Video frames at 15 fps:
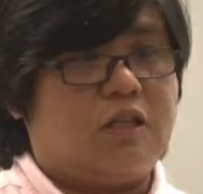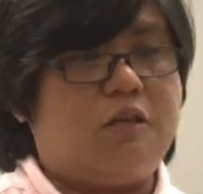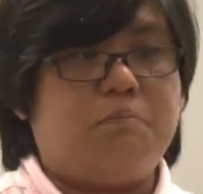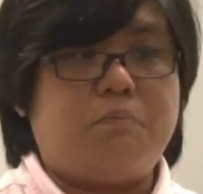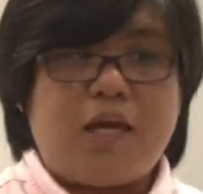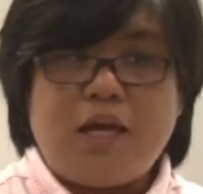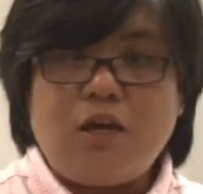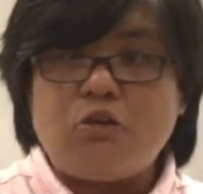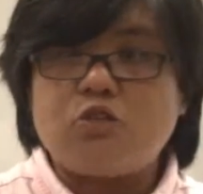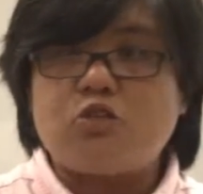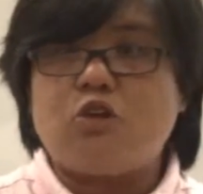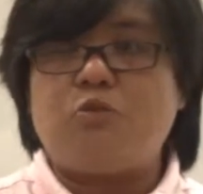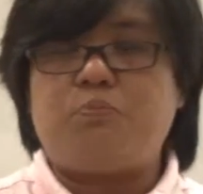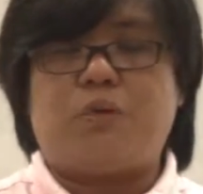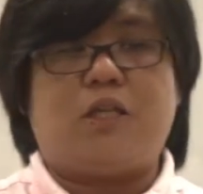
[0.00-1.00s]
It may
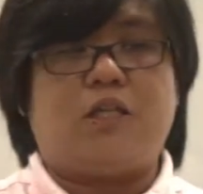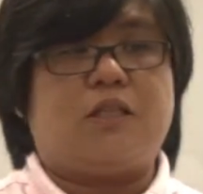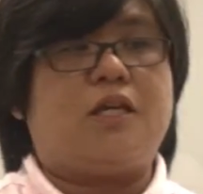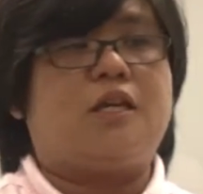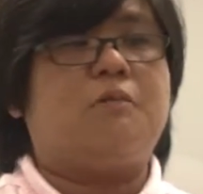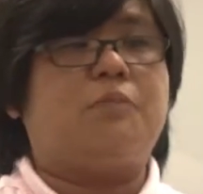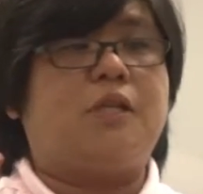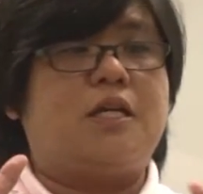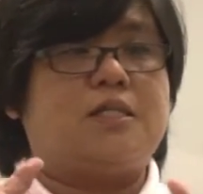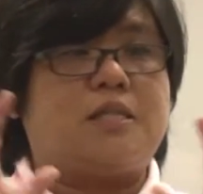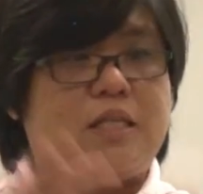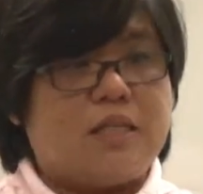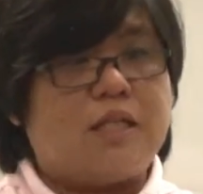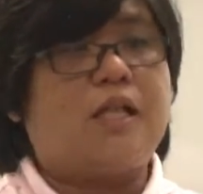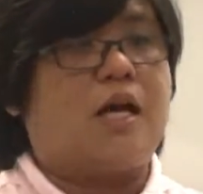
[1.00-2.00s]
also be taking place
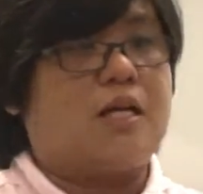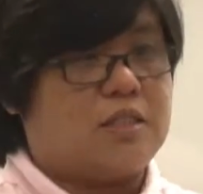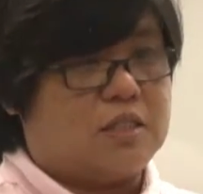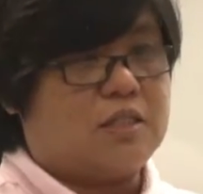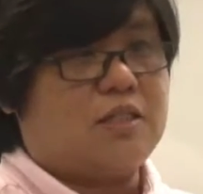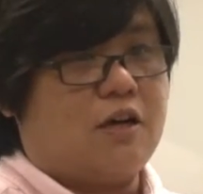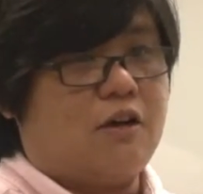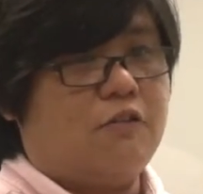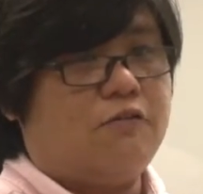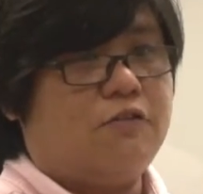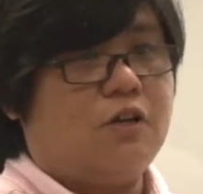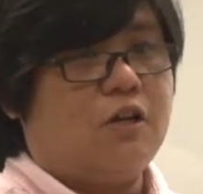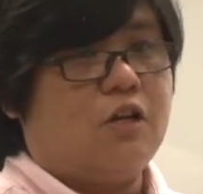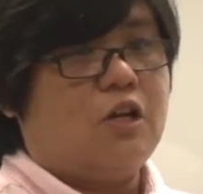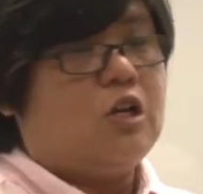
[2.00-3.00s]
in class itself.
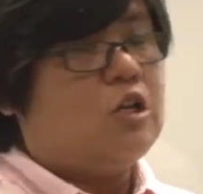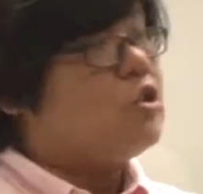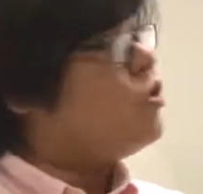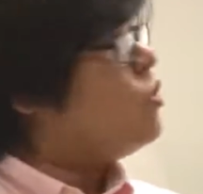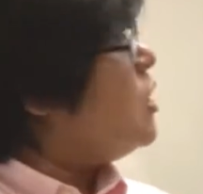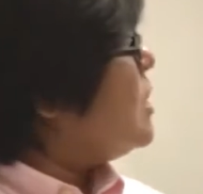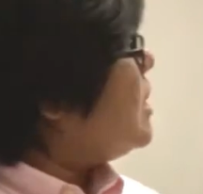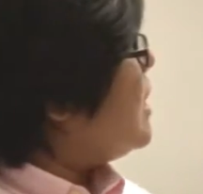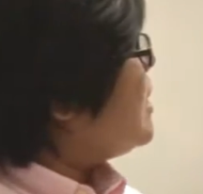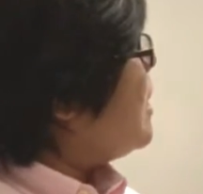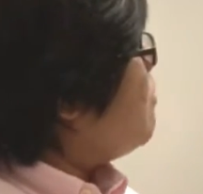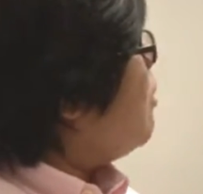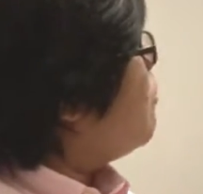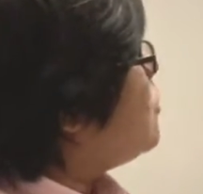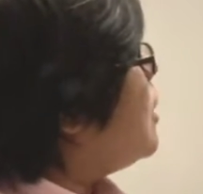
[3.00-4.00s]
So these are
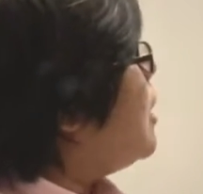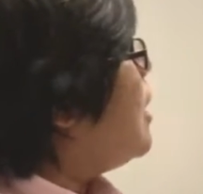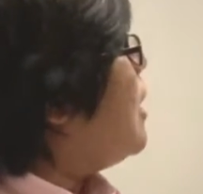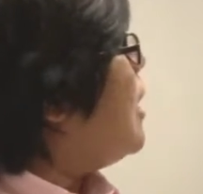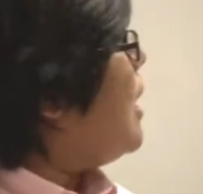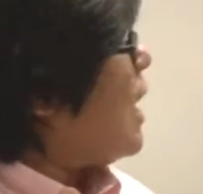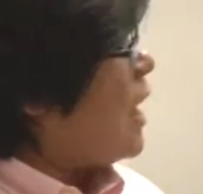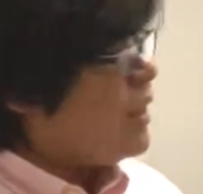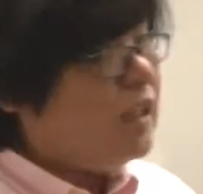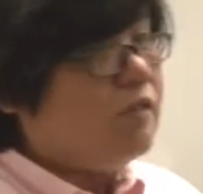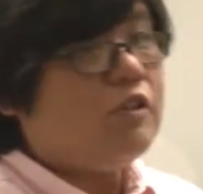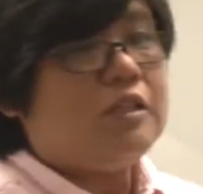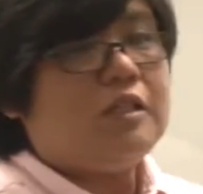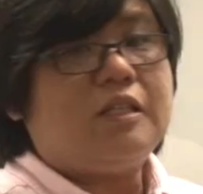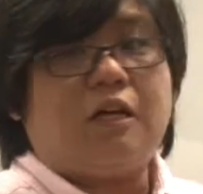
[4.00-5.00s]
some of the
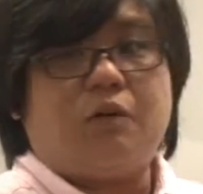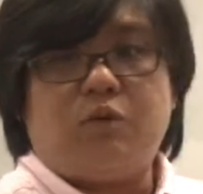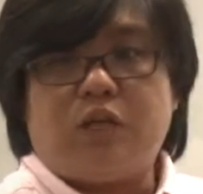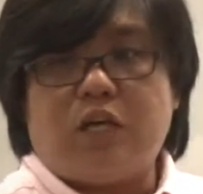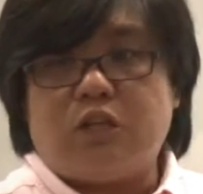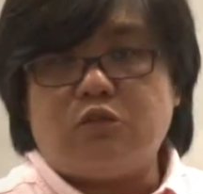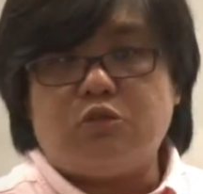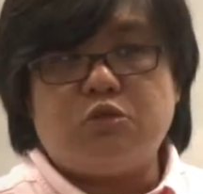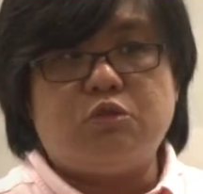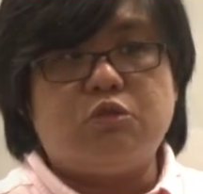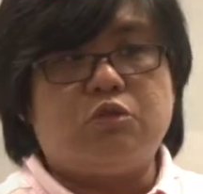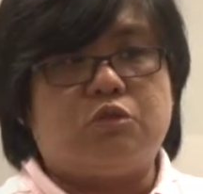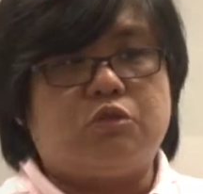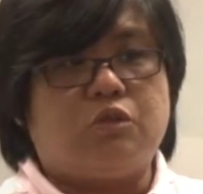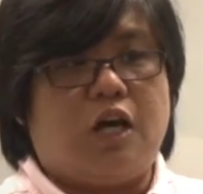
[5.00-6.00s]
activity that we can
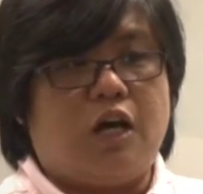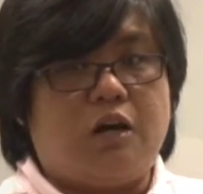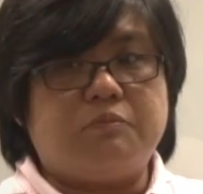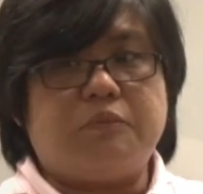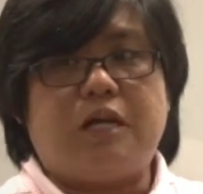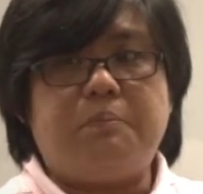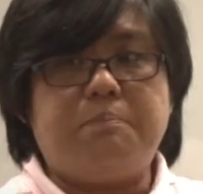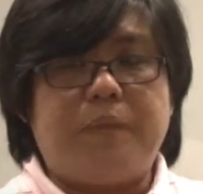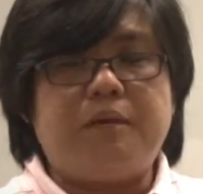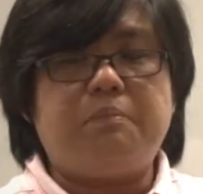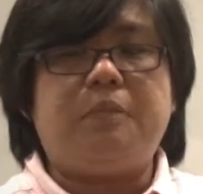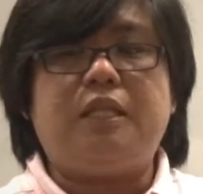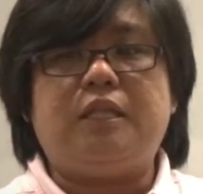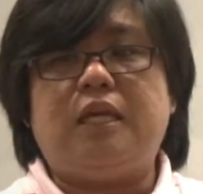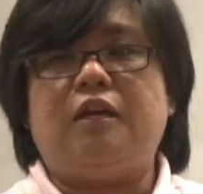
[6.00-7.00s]
do to help them make
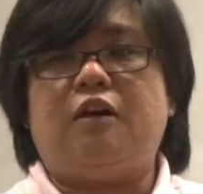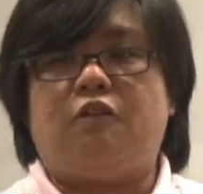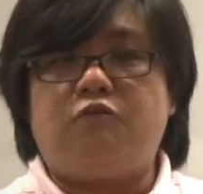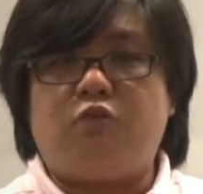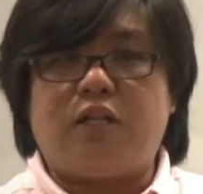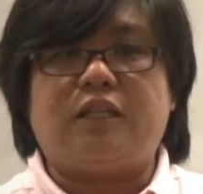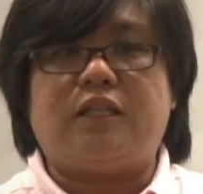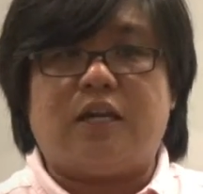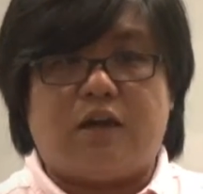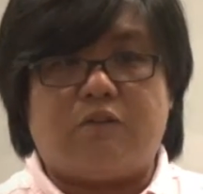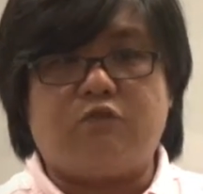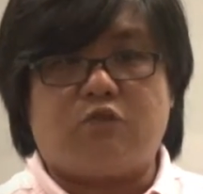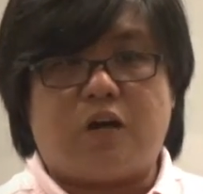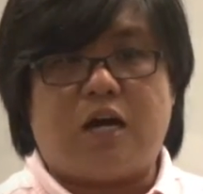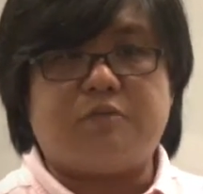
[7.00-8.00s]
meaning of what they
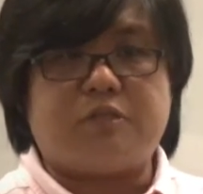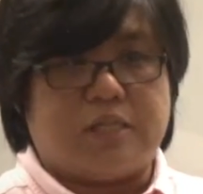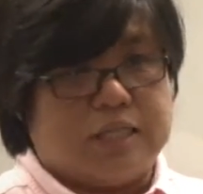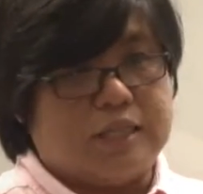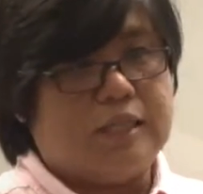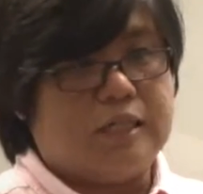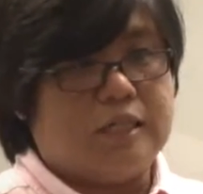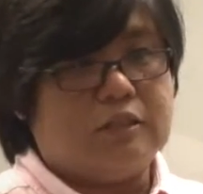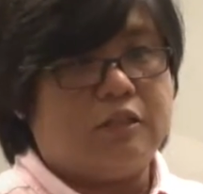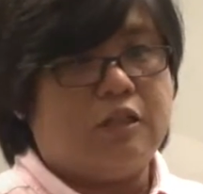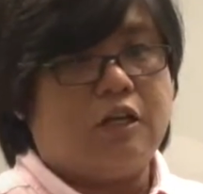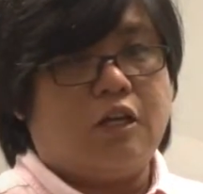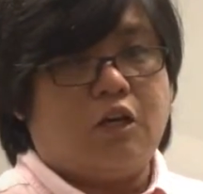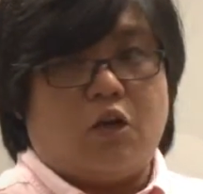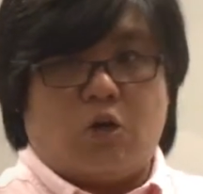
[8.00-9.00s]
have grasped and learned
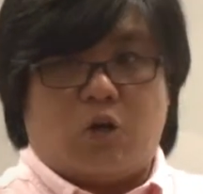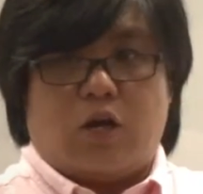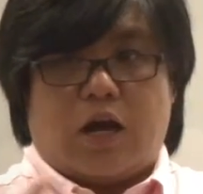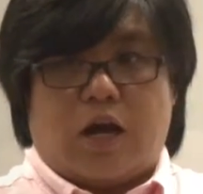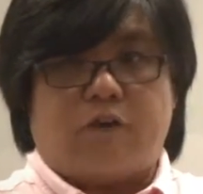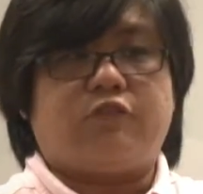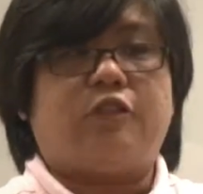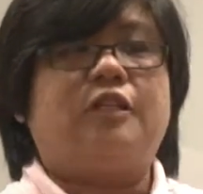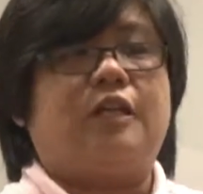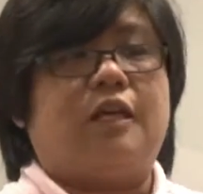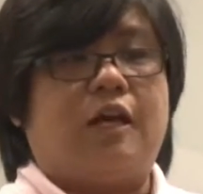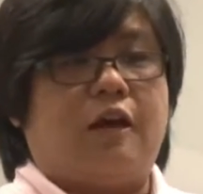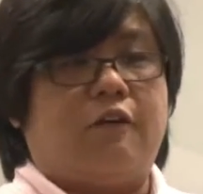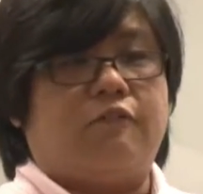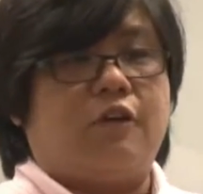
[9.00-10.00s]
after
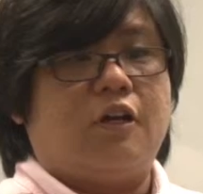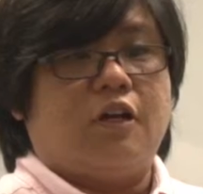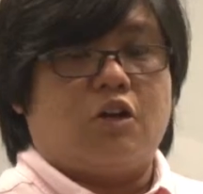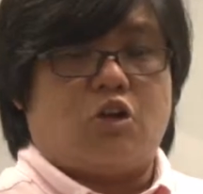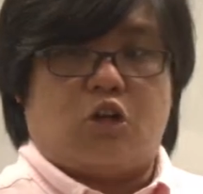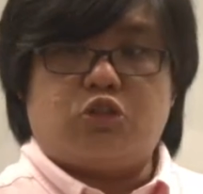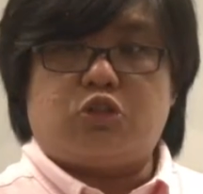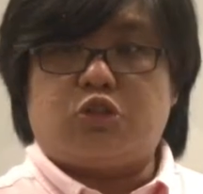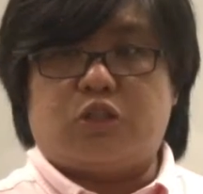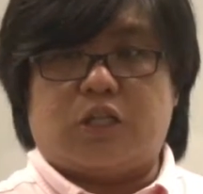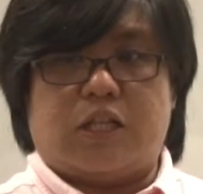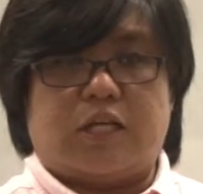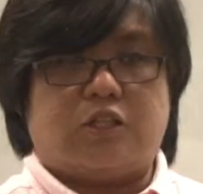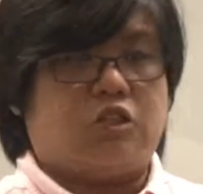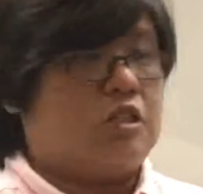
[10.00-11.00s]
they have gone through
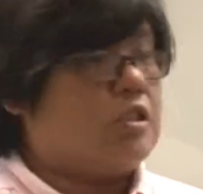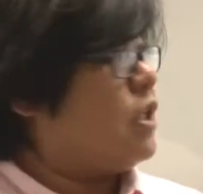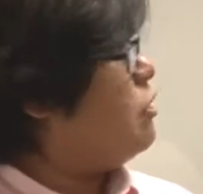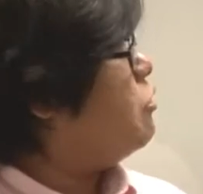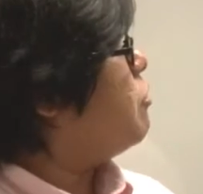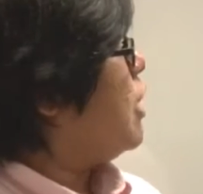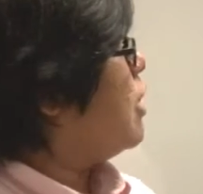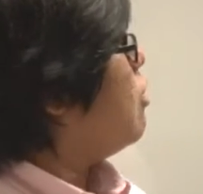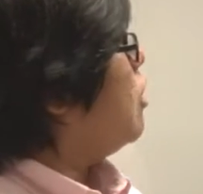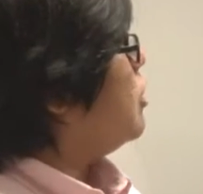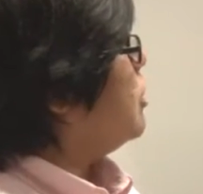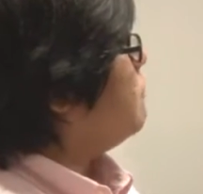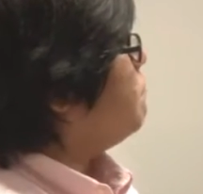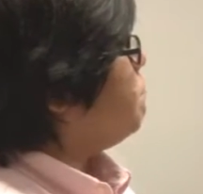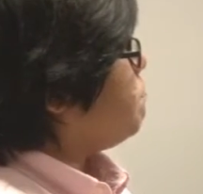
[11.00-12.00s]
the lectures that you
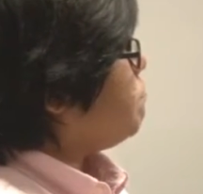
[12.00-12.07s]
recorded.